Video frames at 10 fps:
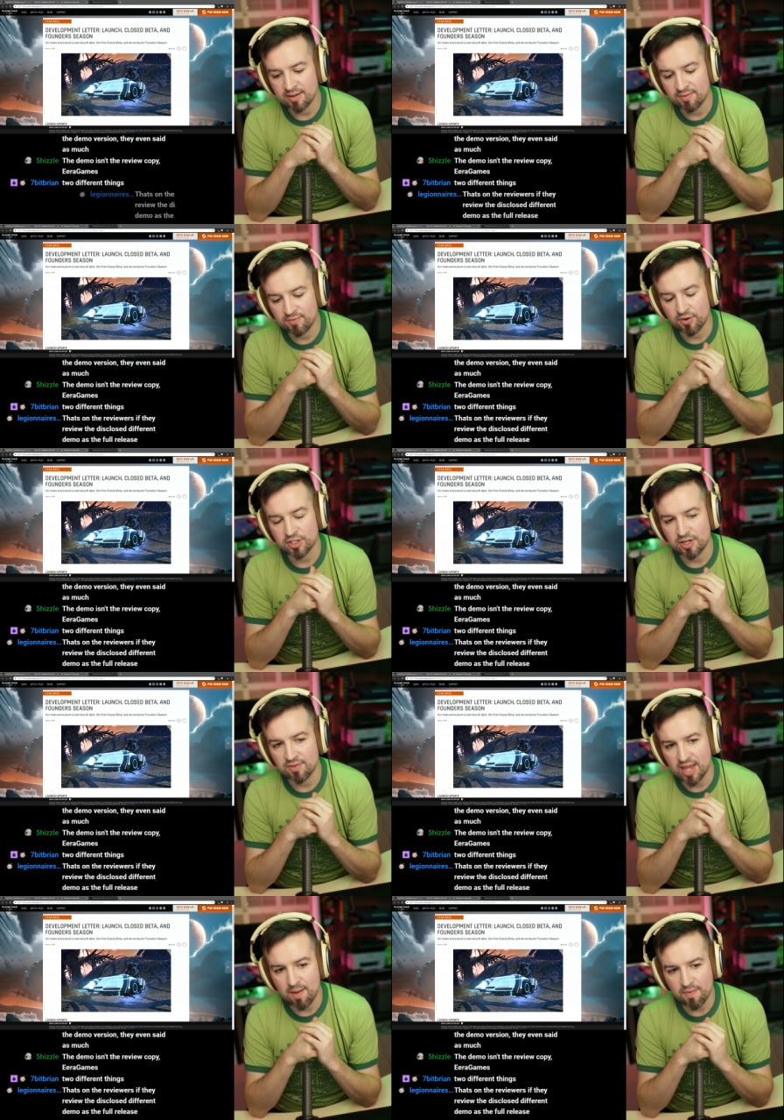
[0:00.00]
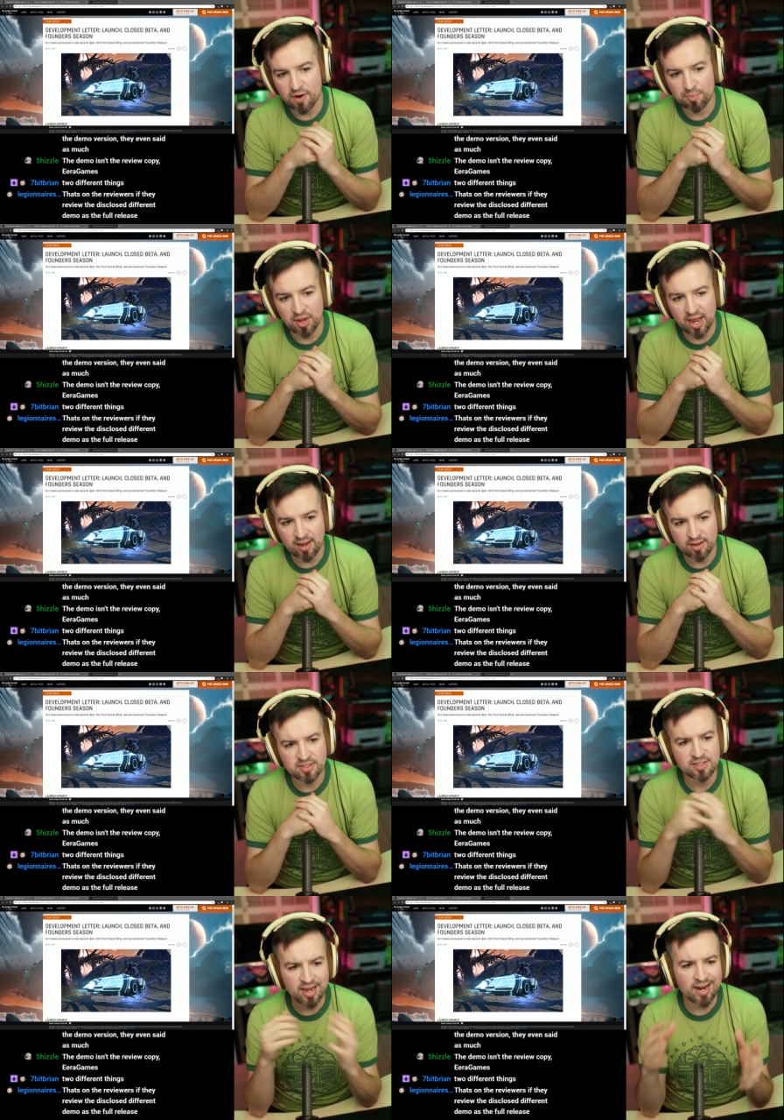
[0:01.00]
version of the game that they're playing.
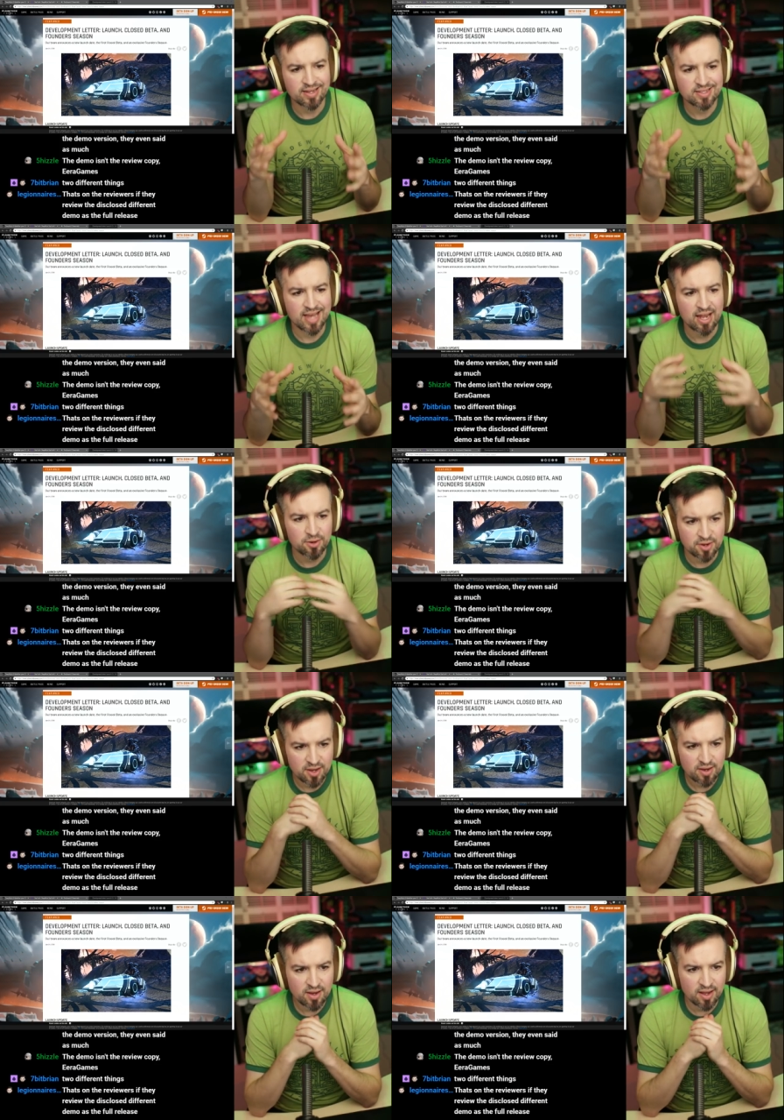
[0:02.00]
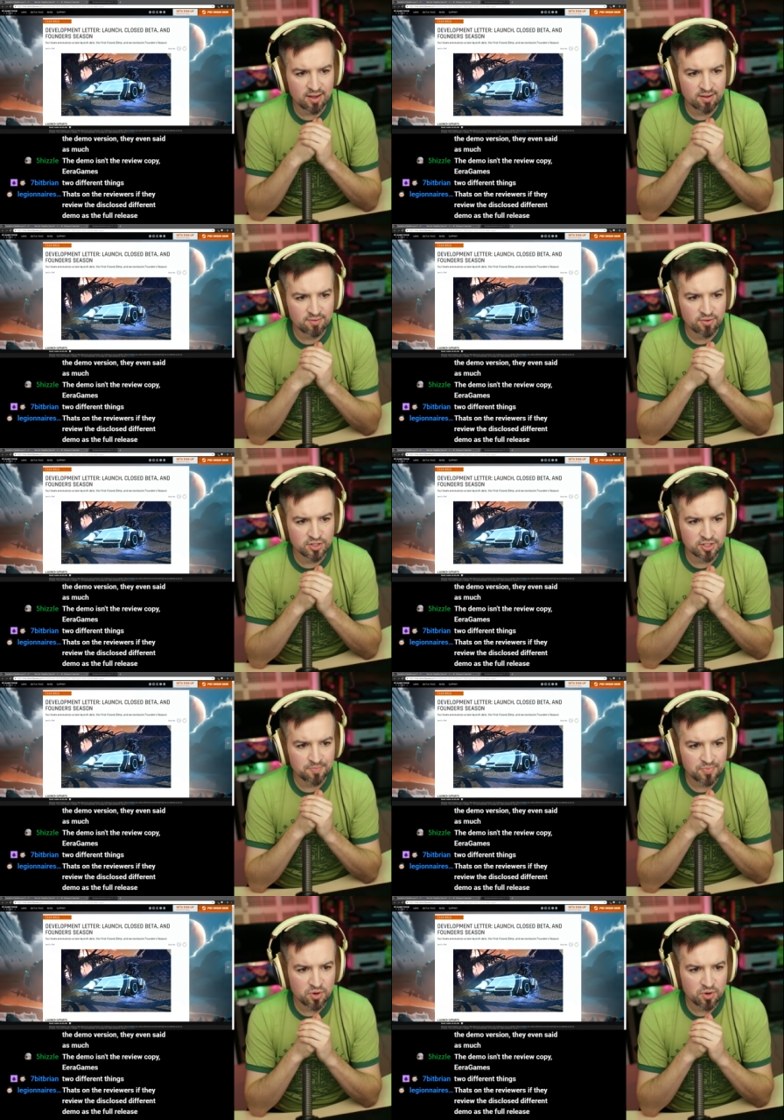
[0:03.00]
Again, a siloed version.